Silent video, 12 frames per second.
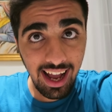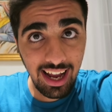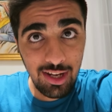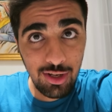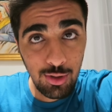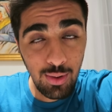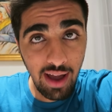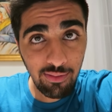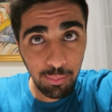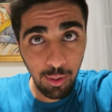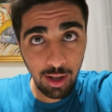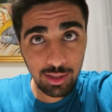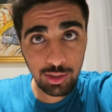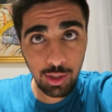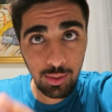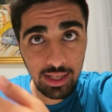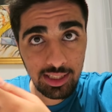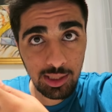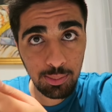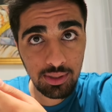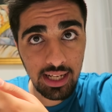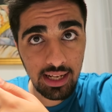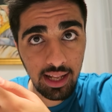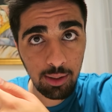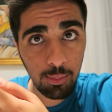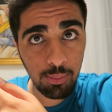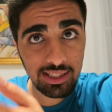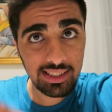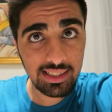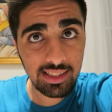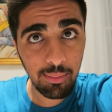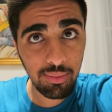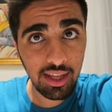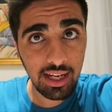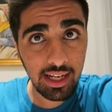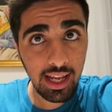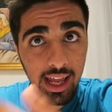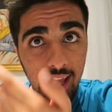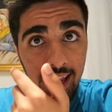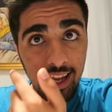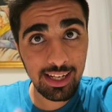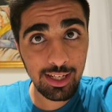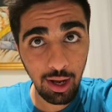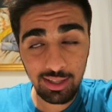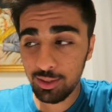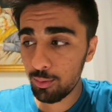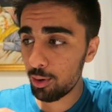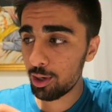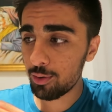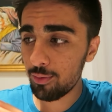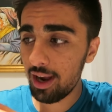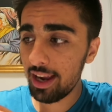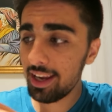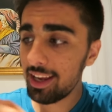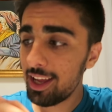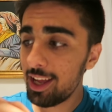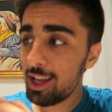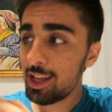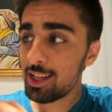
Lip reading: I do have a passcode. Let's just pretend like we're pressing something. It doesn't work, right?